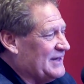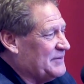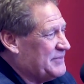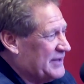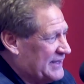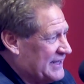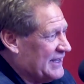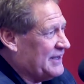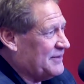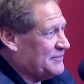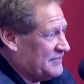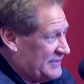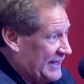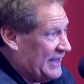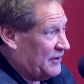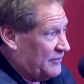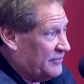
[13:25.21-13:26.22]
and it became
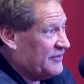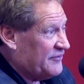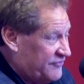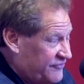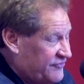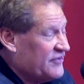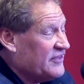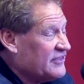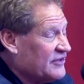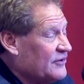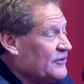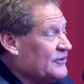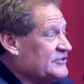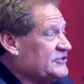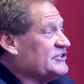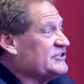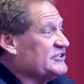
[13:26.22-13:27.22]
now the fifth
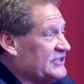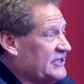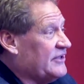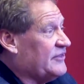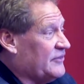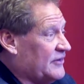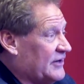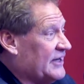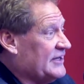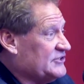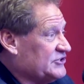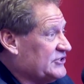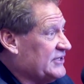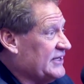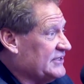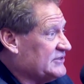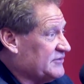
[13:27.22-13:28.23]
largest city in the United
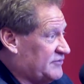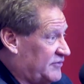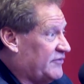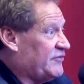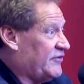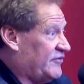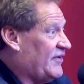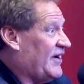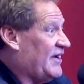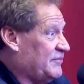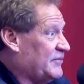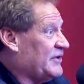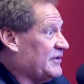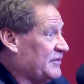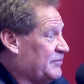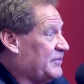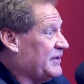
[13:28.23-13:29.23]
States of wow. over five
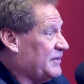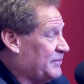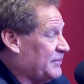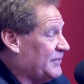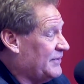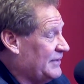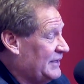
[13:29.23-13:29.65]
million people.